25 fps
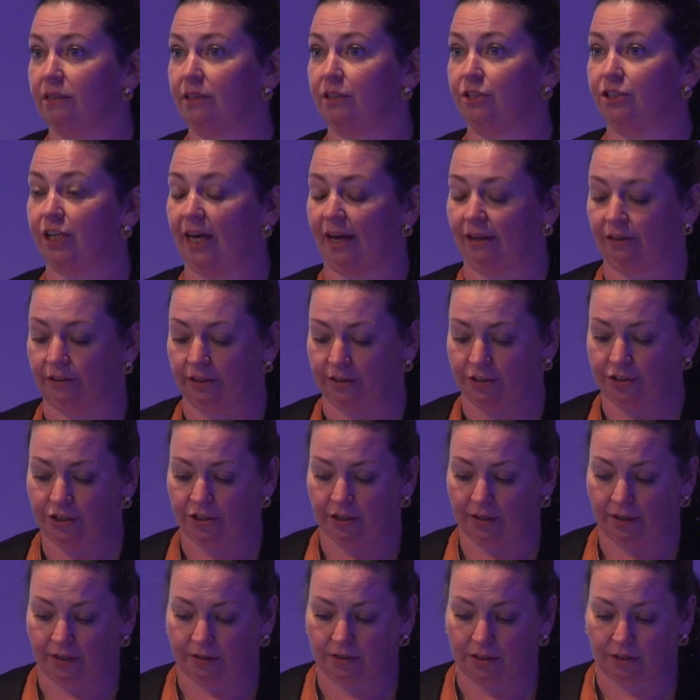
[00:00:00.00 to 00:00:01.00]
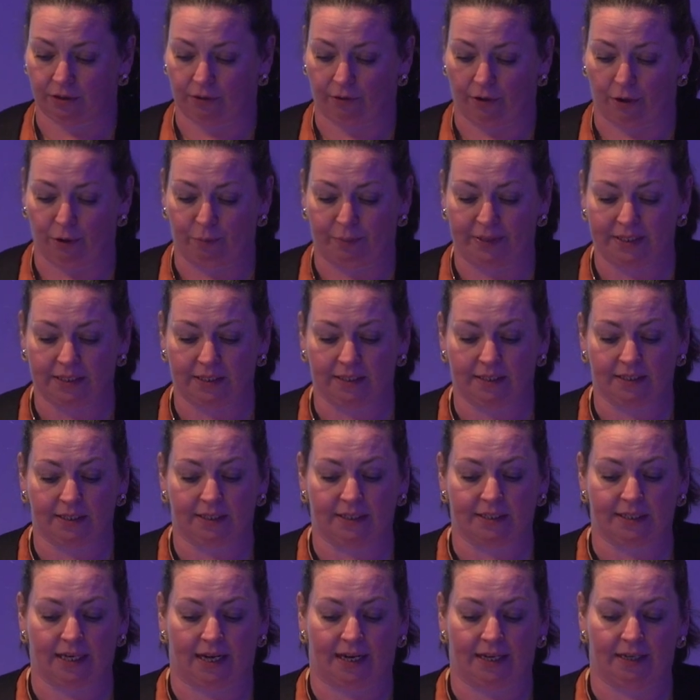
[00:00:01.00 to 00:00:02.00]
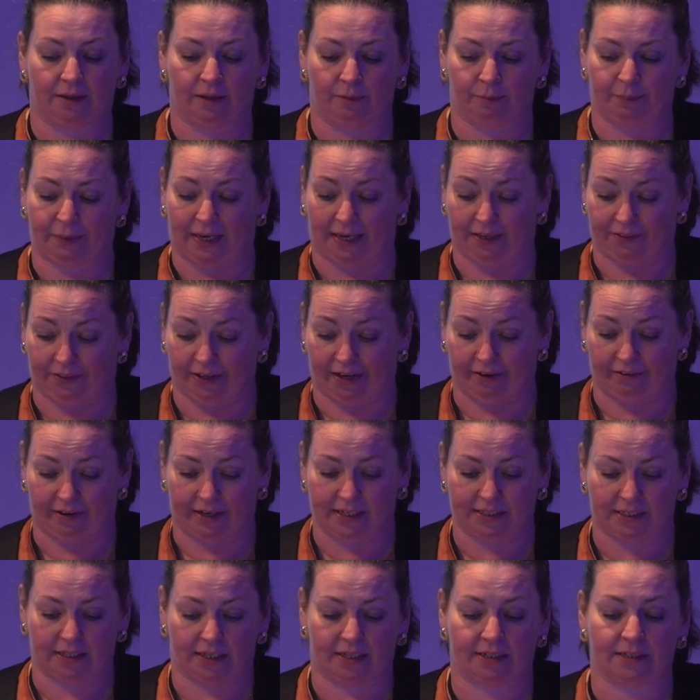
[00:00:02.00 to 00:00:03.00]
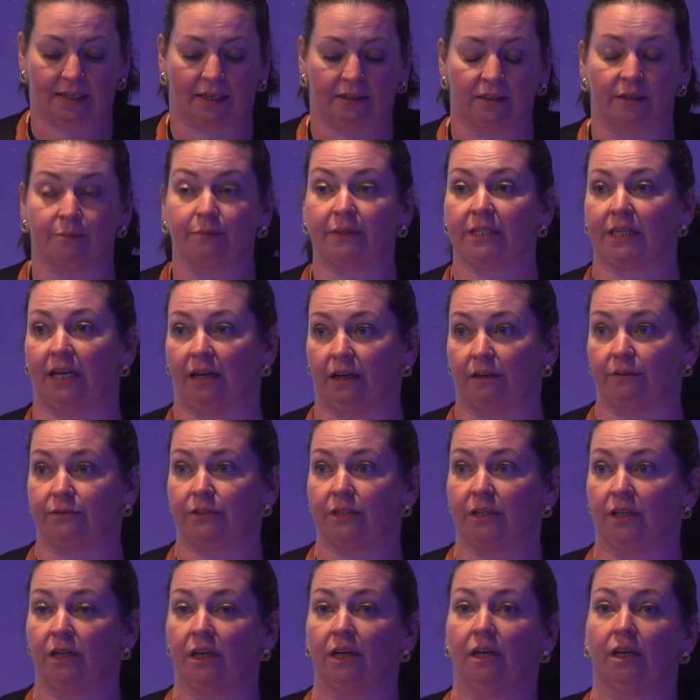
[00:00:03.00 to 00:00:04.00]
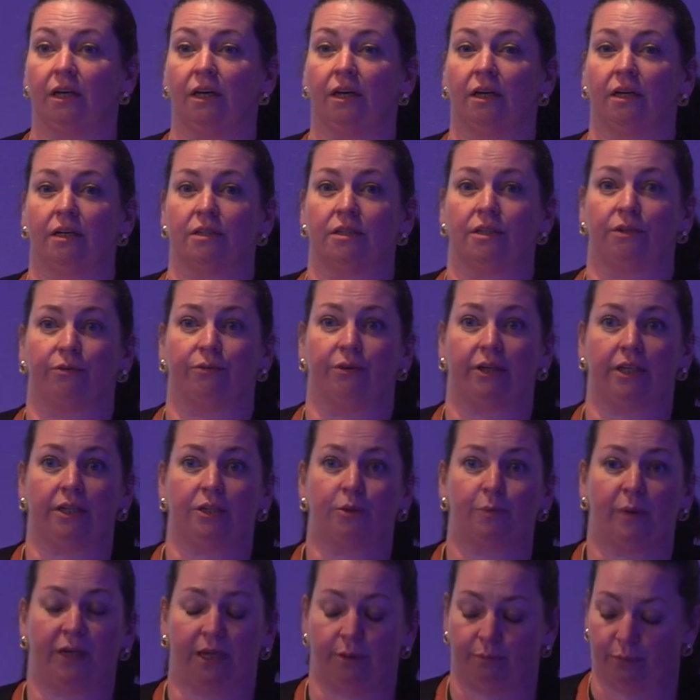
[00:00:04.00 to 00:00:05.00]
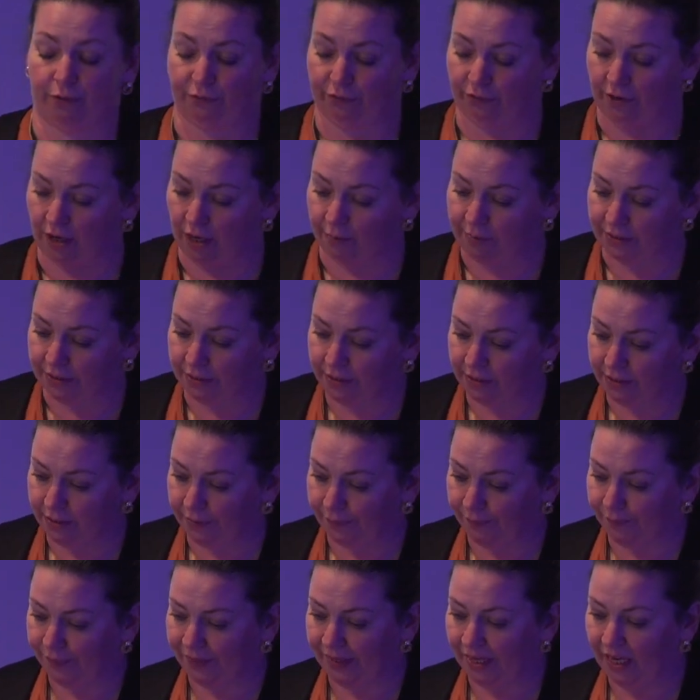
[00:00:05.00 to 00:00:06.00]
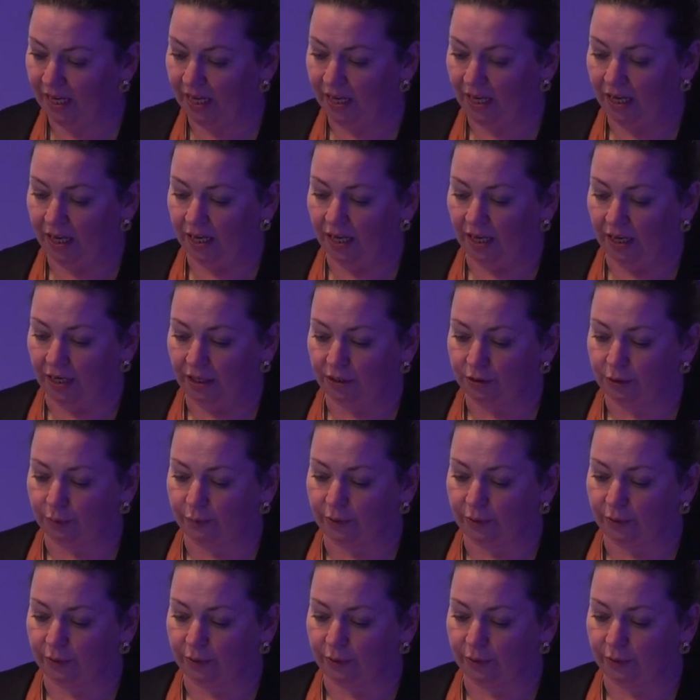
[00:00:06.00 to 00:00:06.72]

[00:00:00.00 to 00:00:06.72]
to challenge, and to grow businesses, their ideas and themselves to reach peak performance. The